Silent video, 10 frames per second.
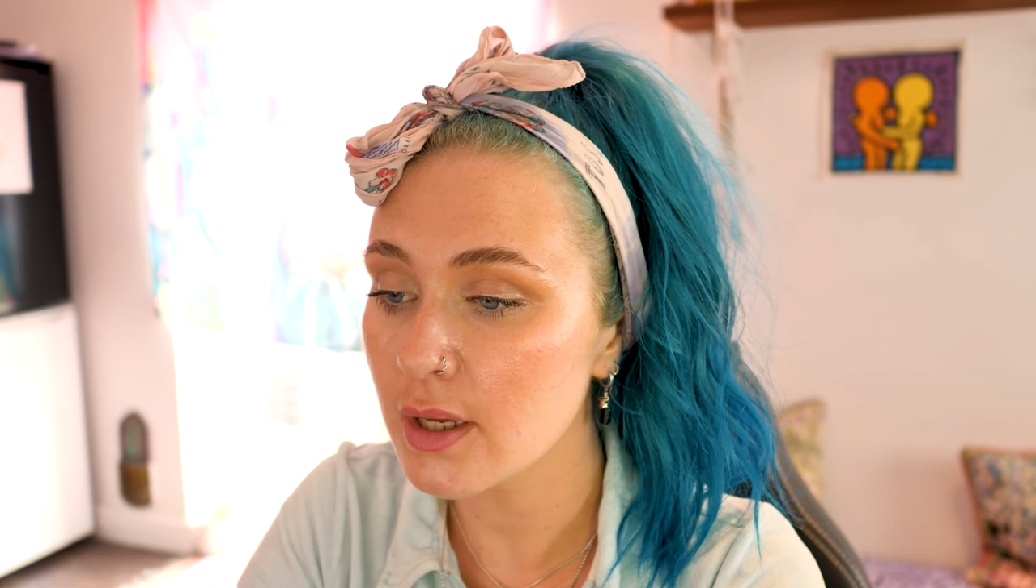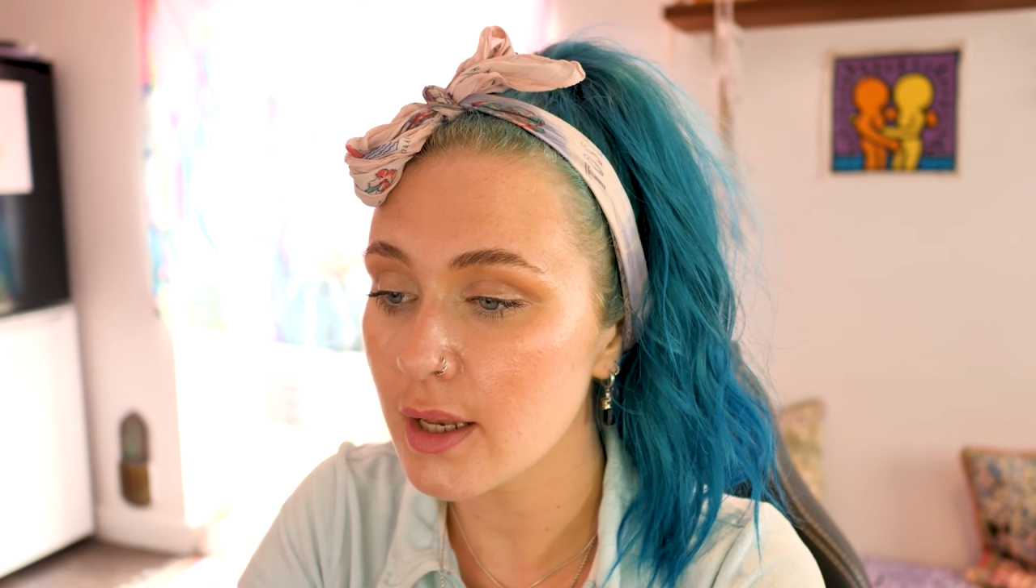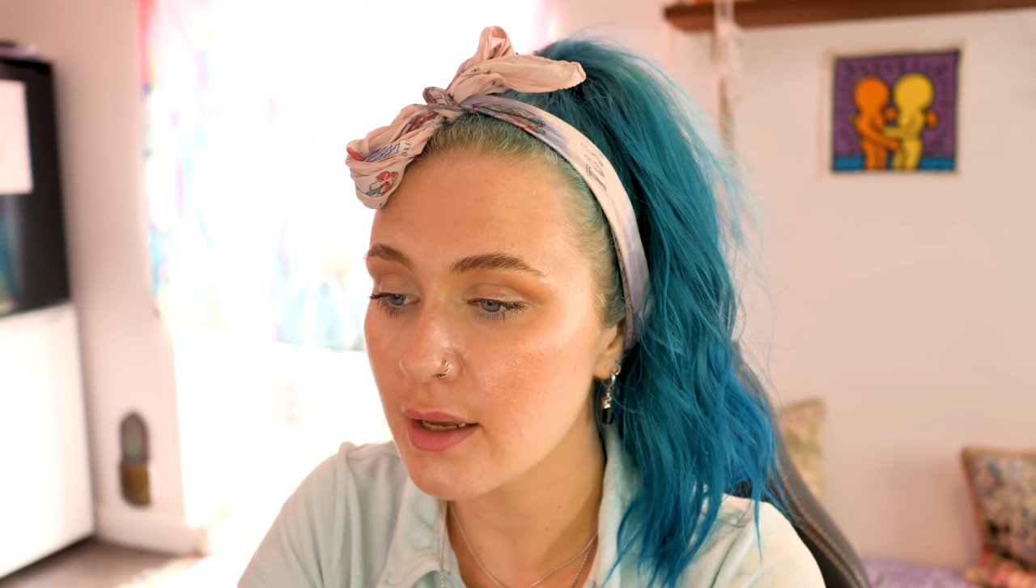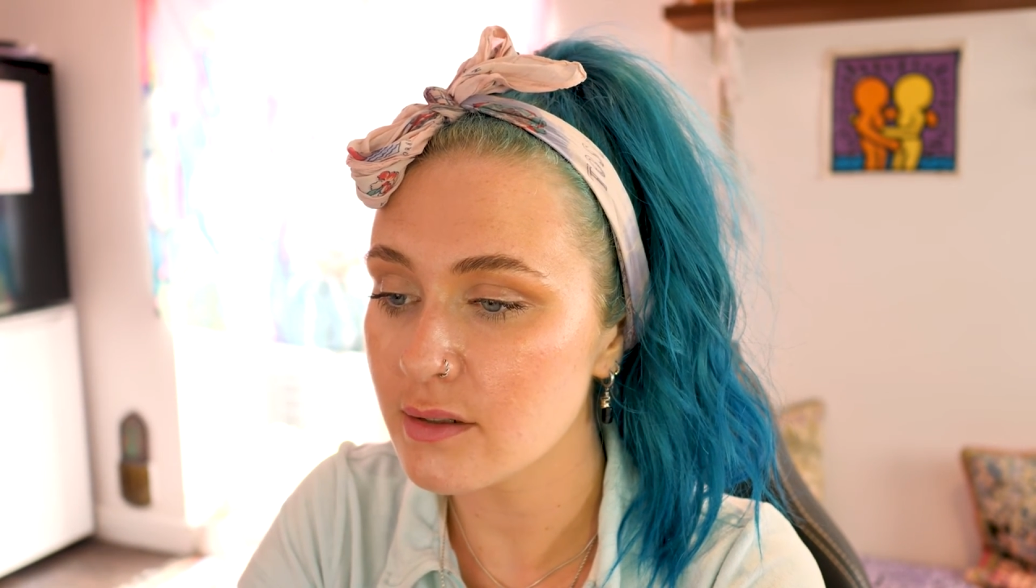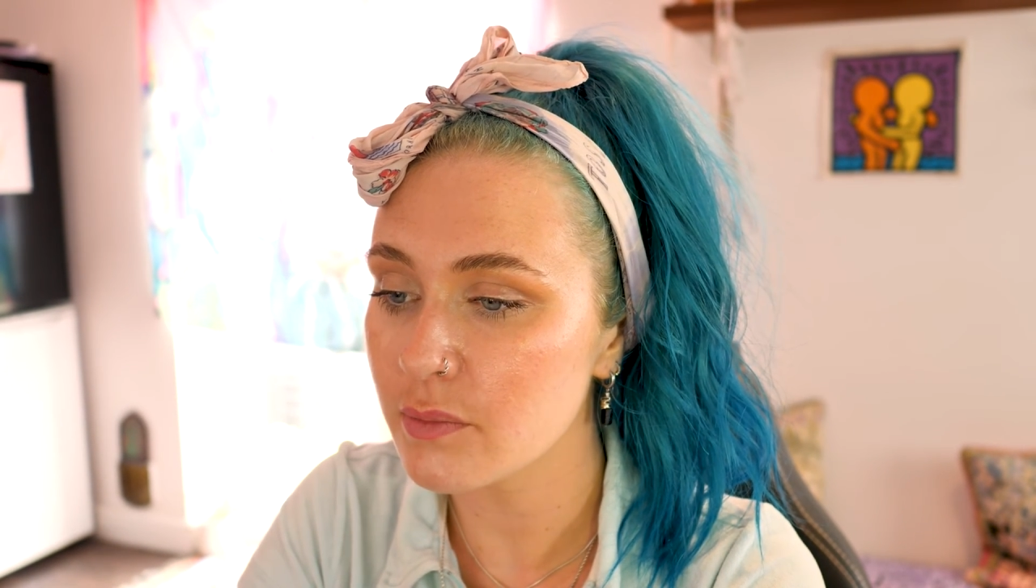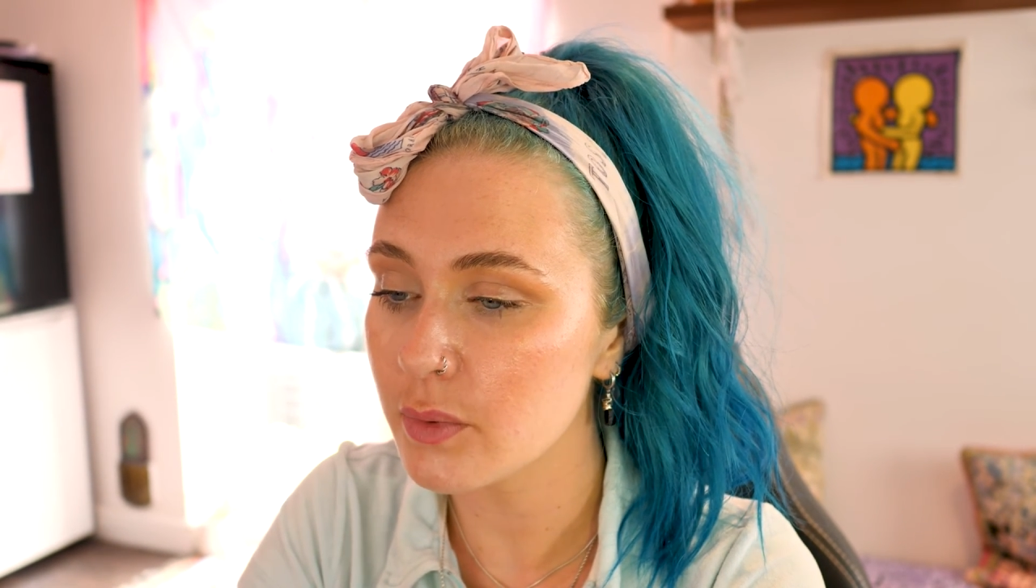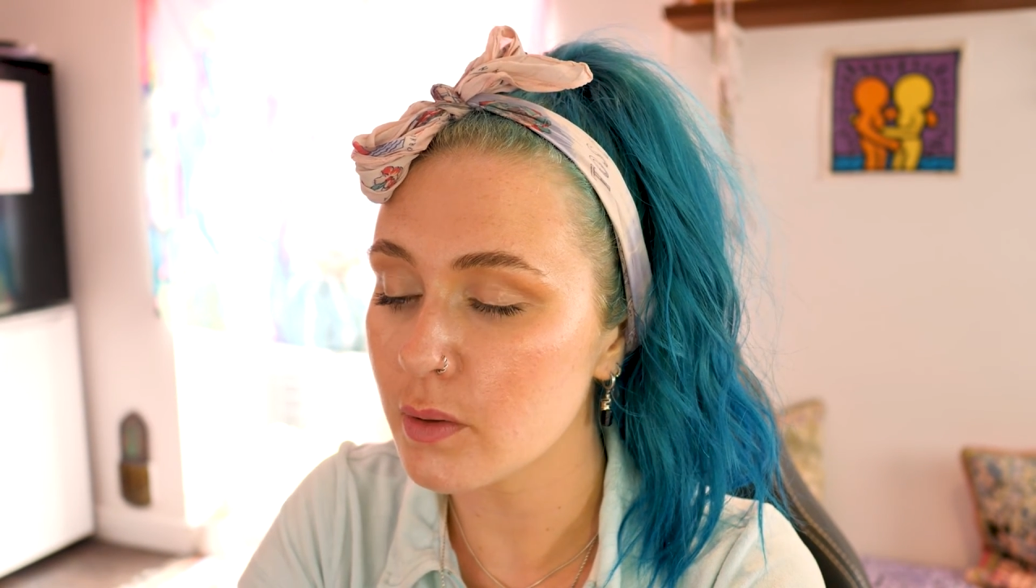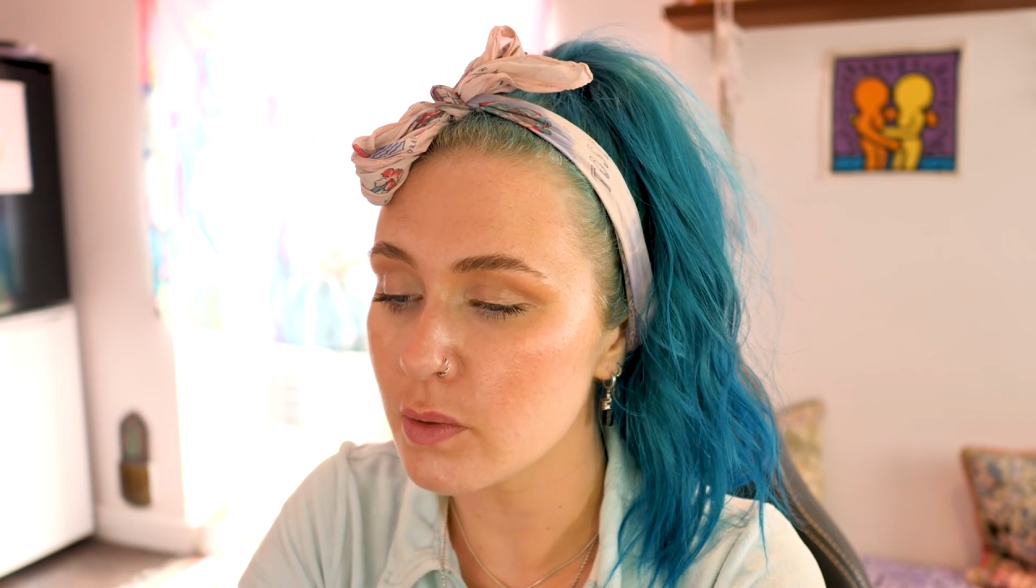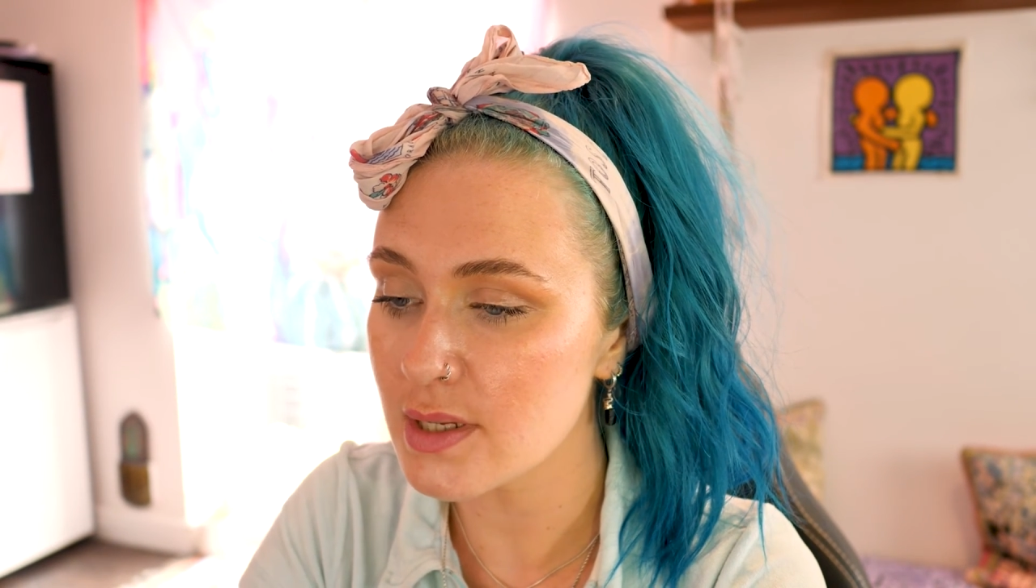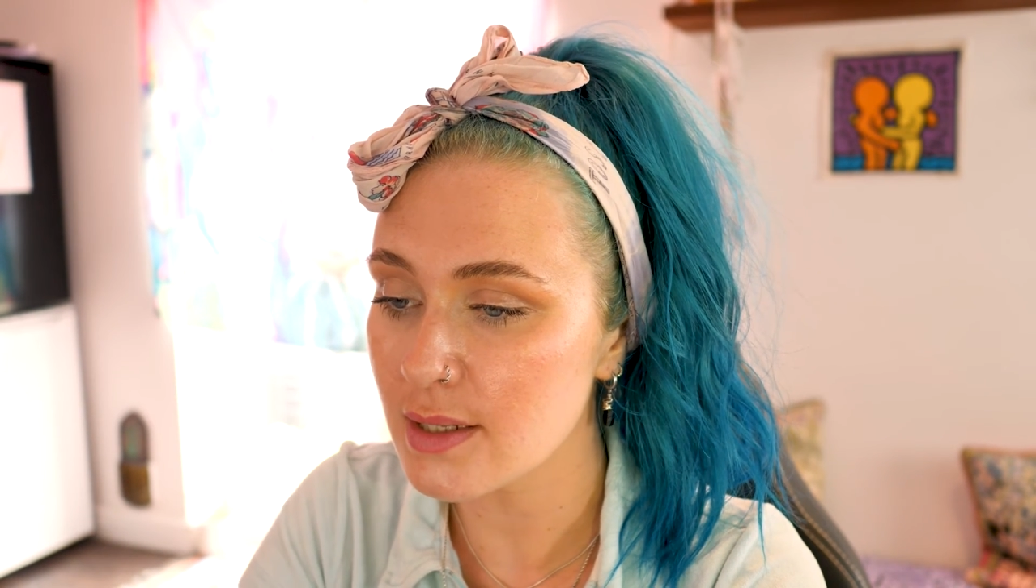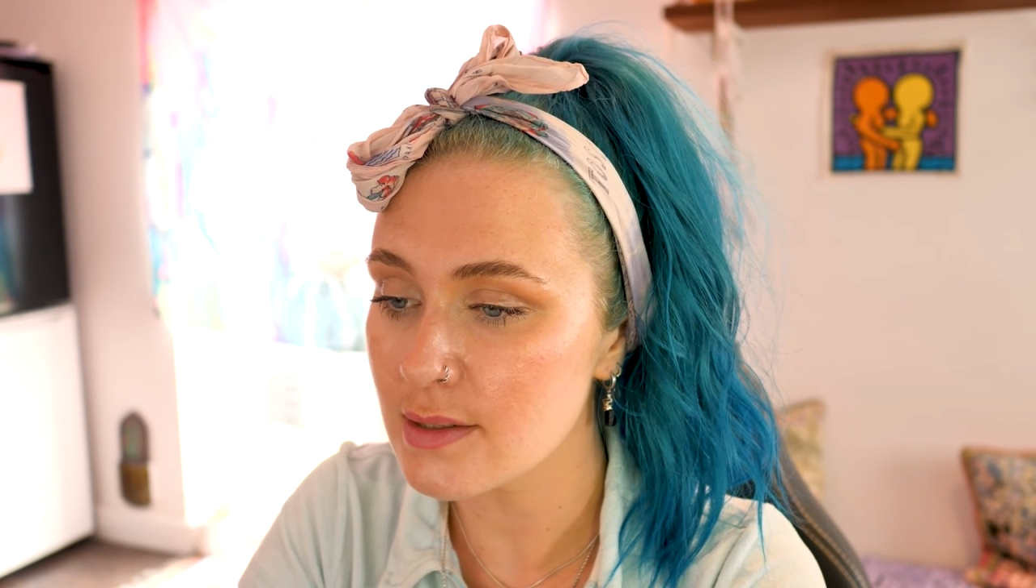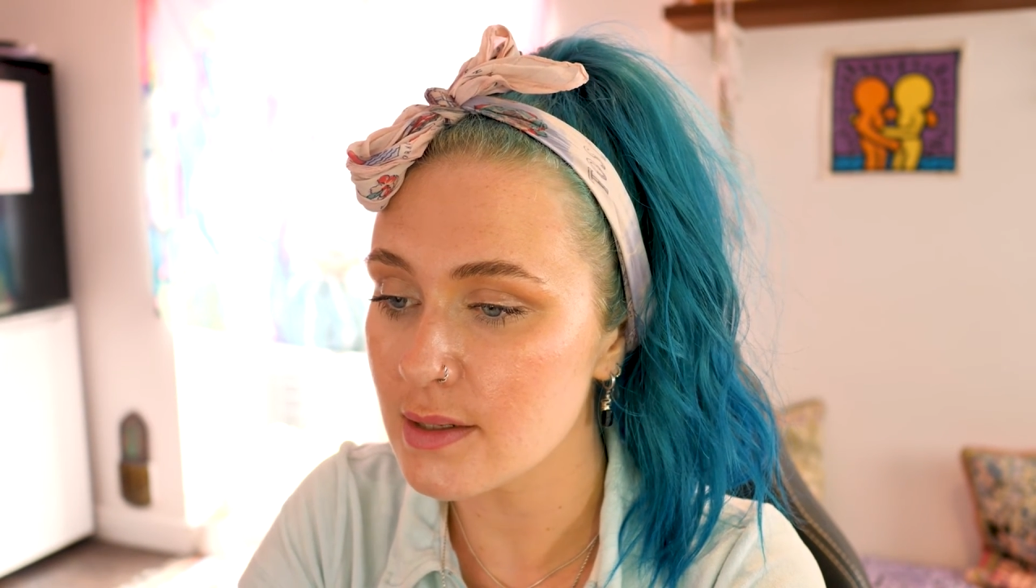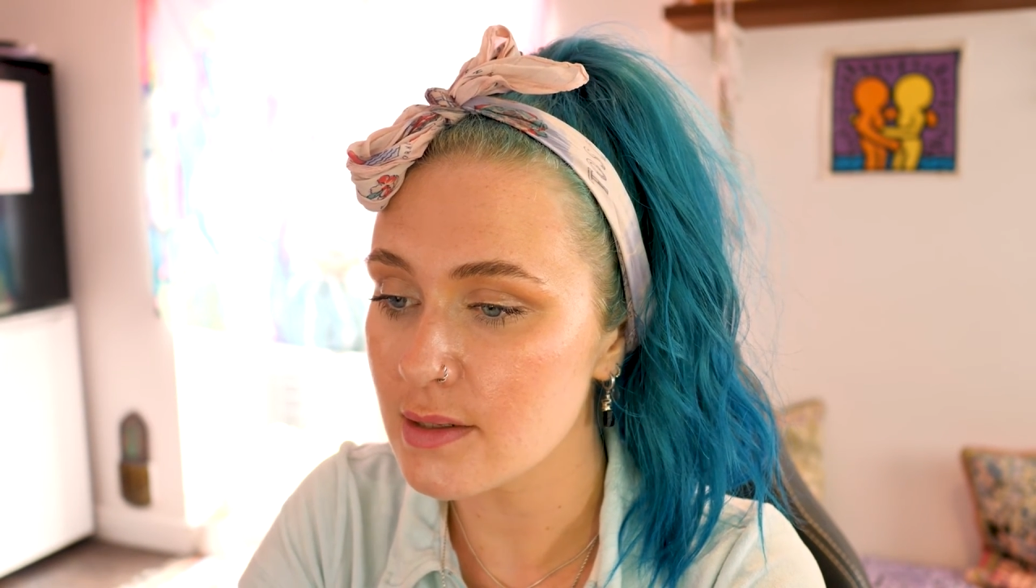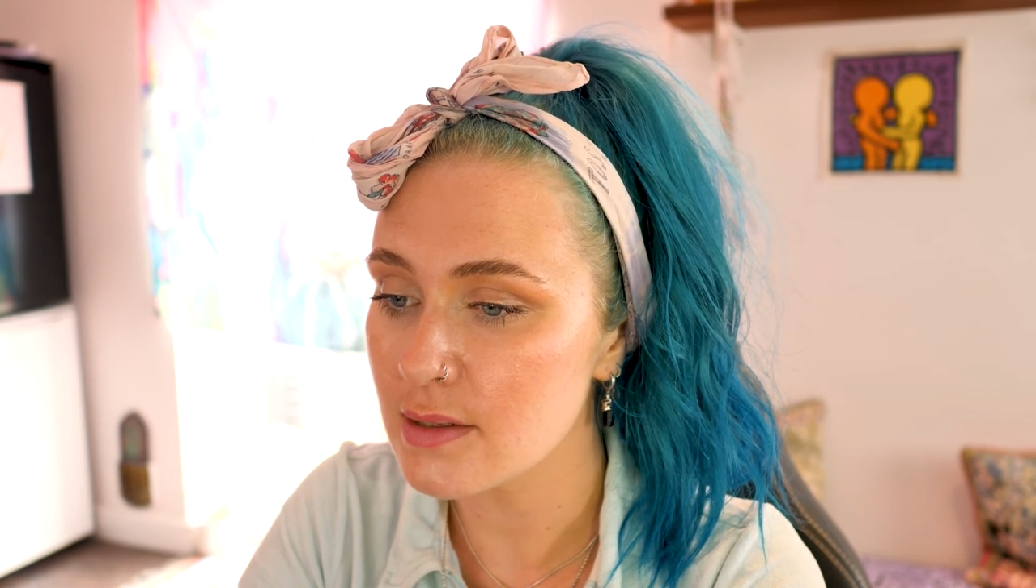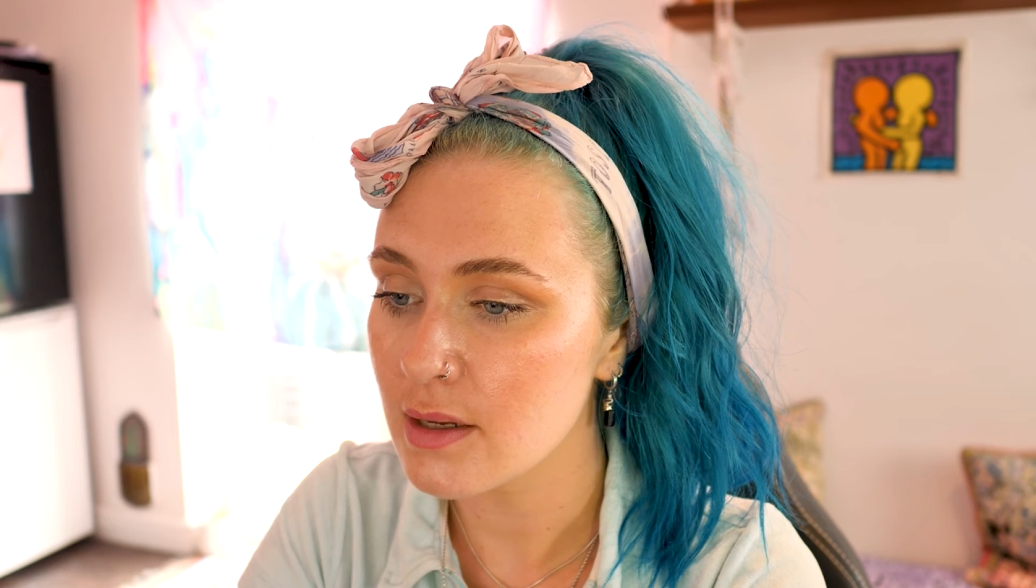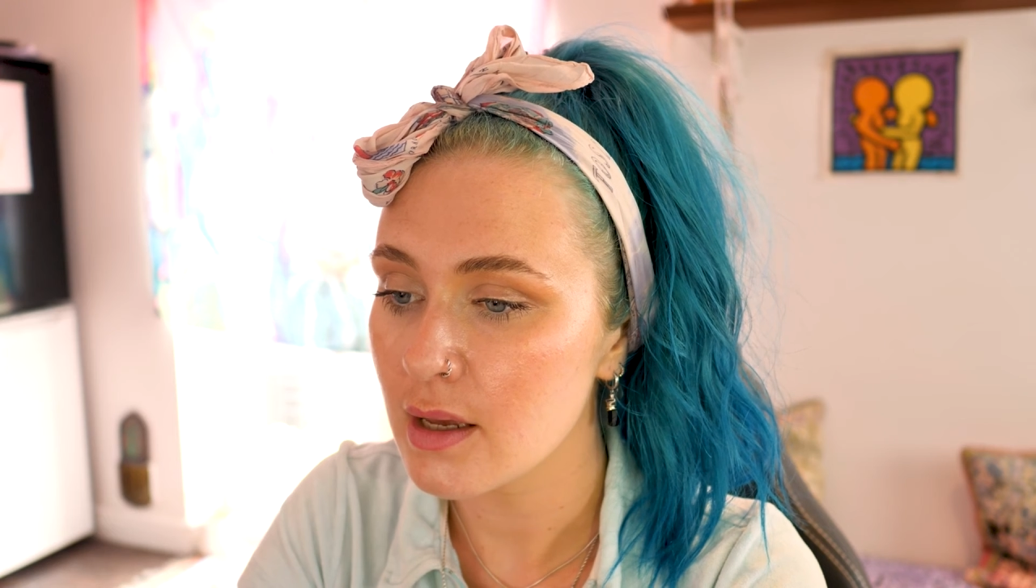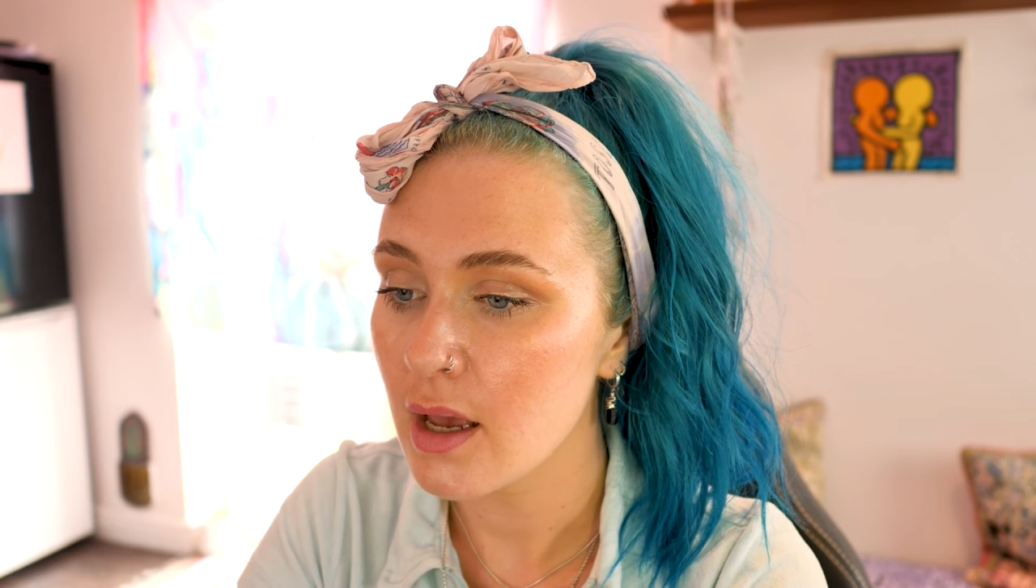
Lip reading: connection with your senses,